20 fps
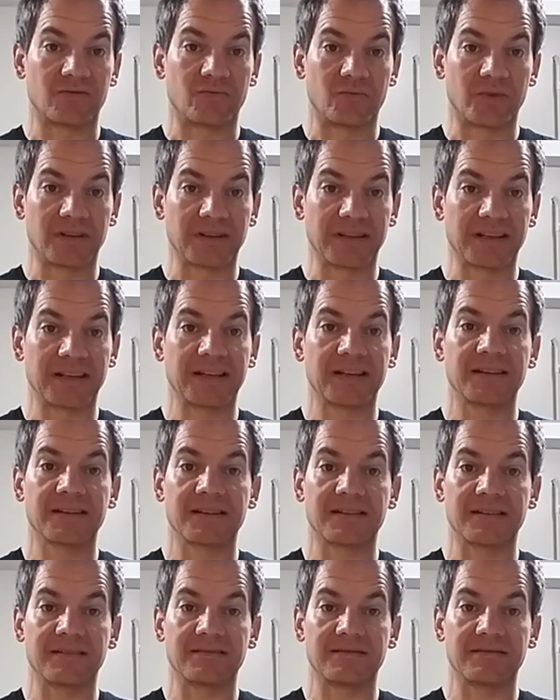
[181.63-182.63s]
to really
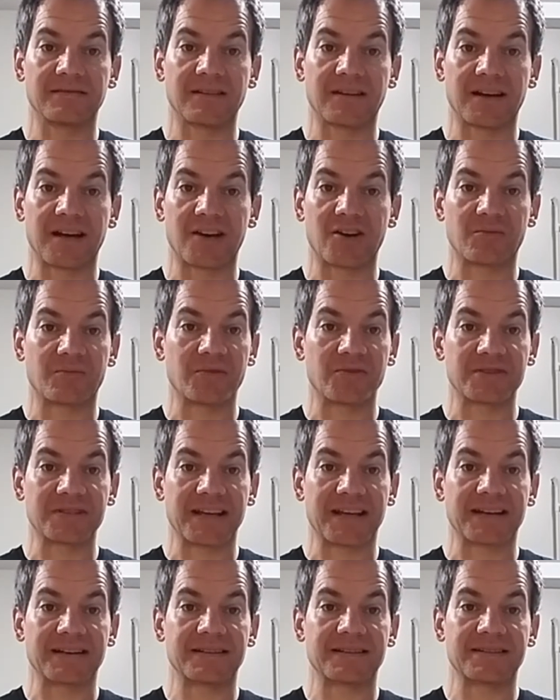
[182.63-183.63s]
one hundred
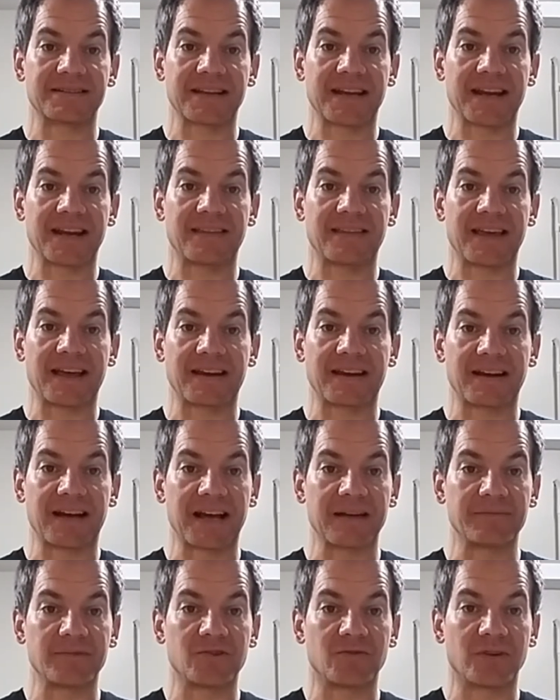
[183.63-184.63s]
percent say that
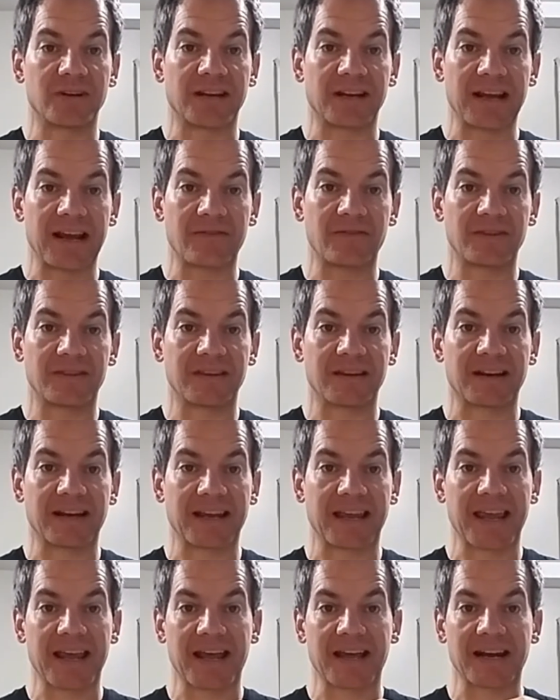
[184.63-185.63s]
I'm doing everything
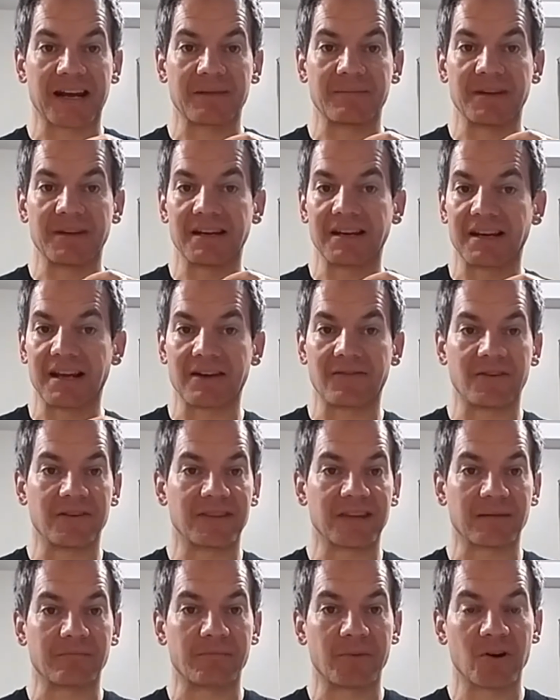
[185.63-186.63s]
I can, I'm eating
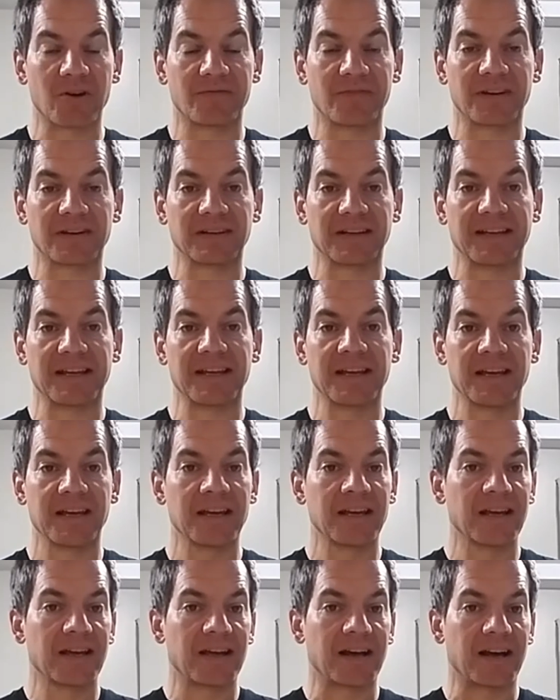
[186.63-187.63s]
everything perfectly,
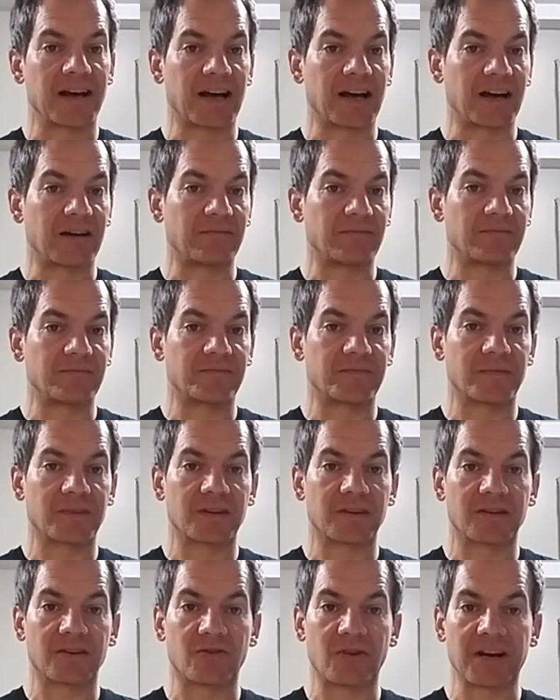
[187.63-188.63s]
um,
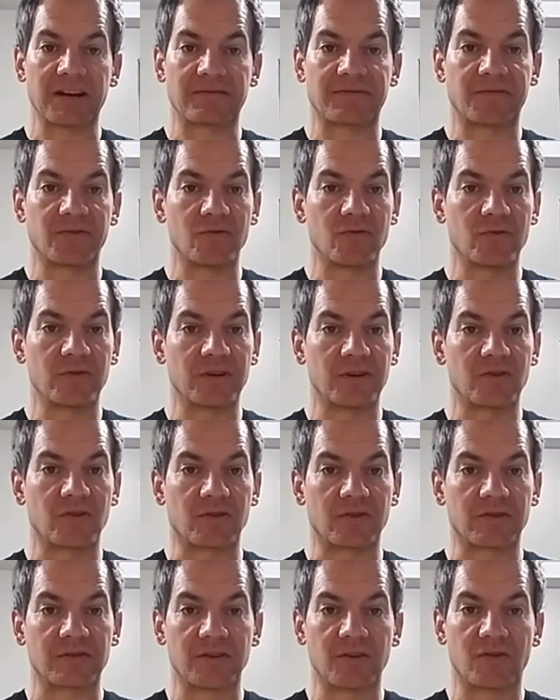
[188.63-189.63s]
great food,
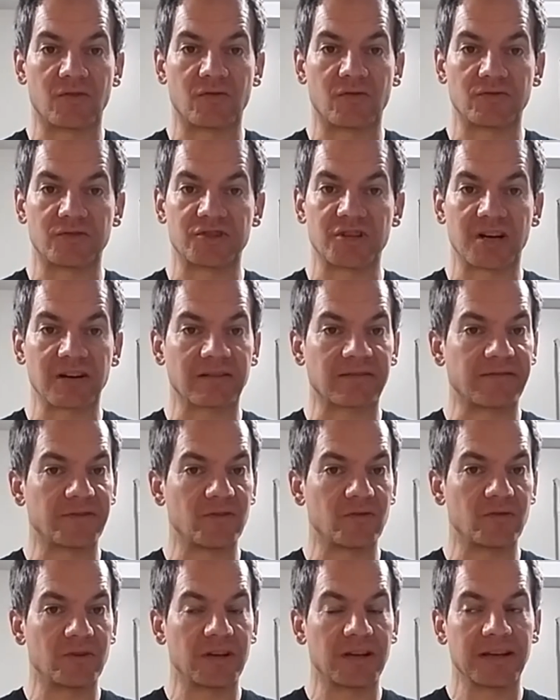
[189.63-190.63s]
no no junk
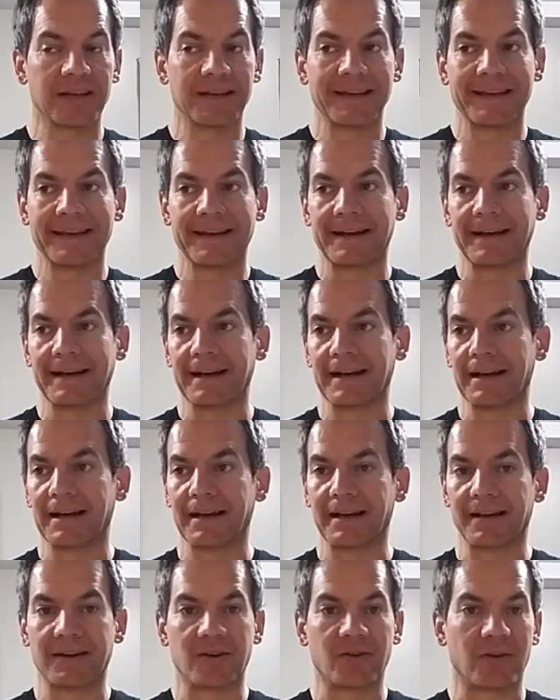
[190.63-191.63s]
food,
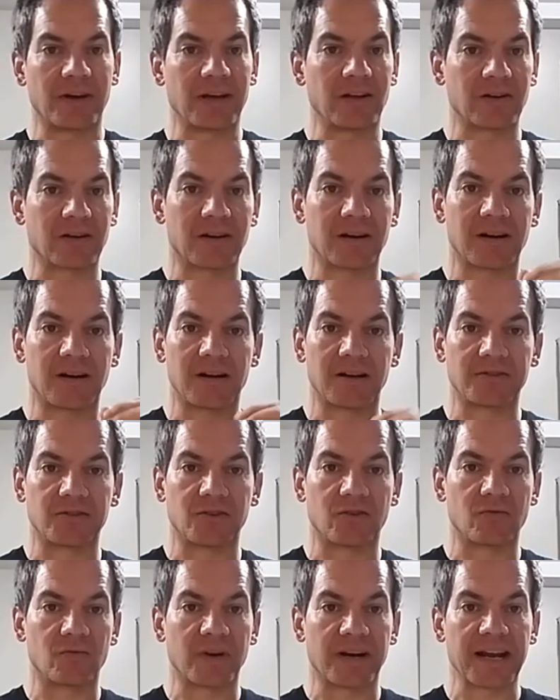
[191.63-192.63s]
uh, no alcohol,
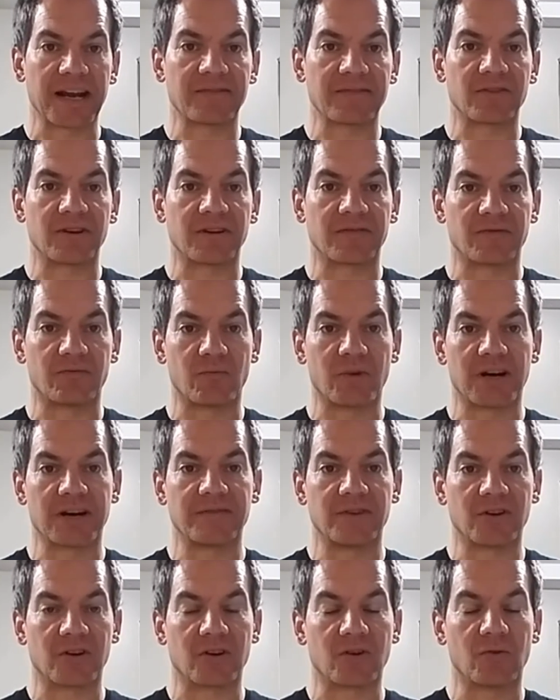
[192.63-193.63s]
no whatever
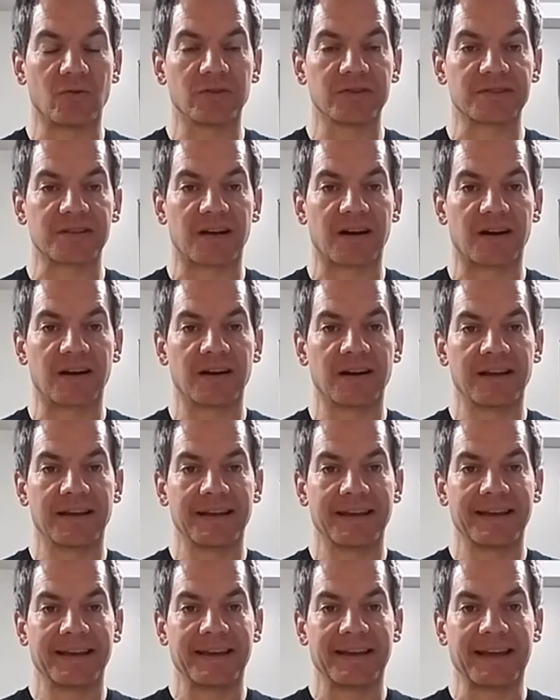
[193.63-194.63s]
whatever your goals are.
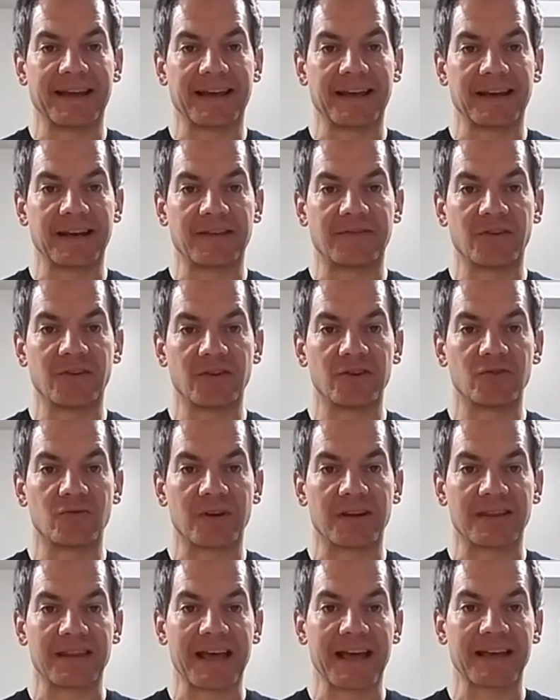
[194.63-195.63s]
And if you're
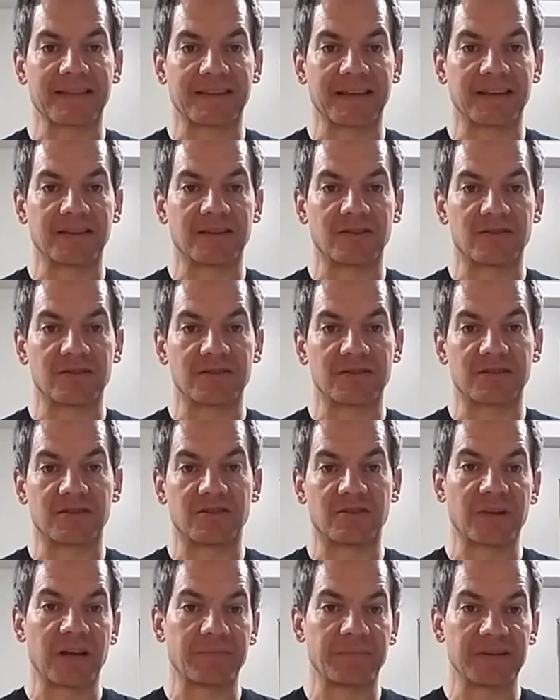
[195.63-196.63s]
doing that, then there's
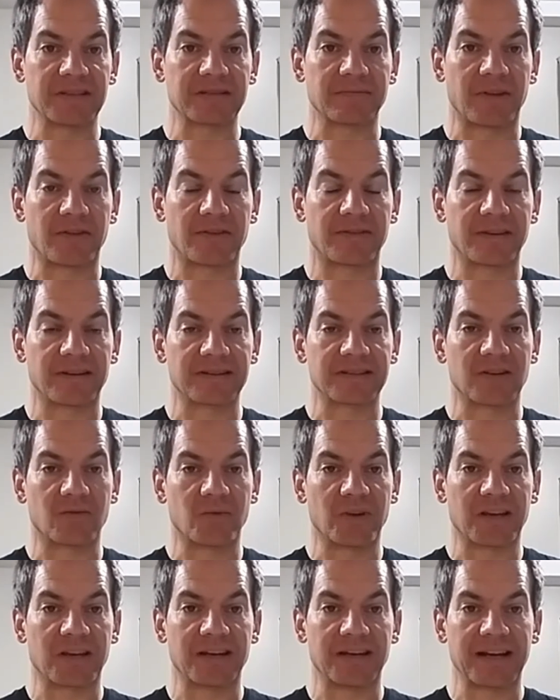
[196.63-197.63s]
there might be some other things
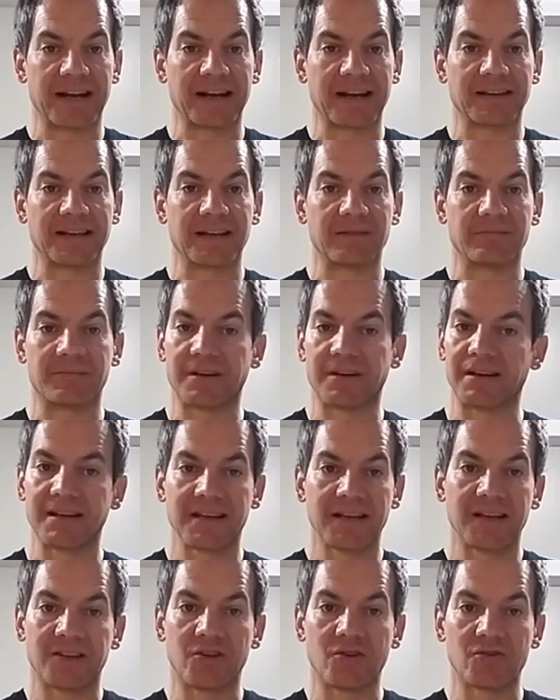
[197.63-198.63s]
that we can dial in, but
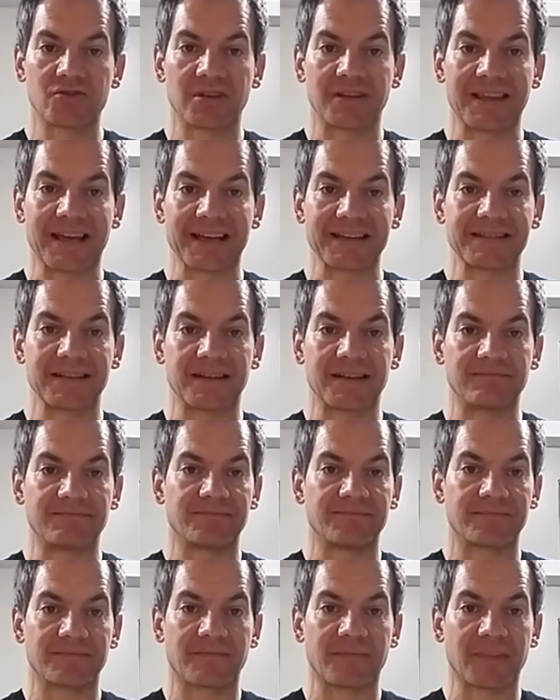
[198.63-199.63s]
usually that's it.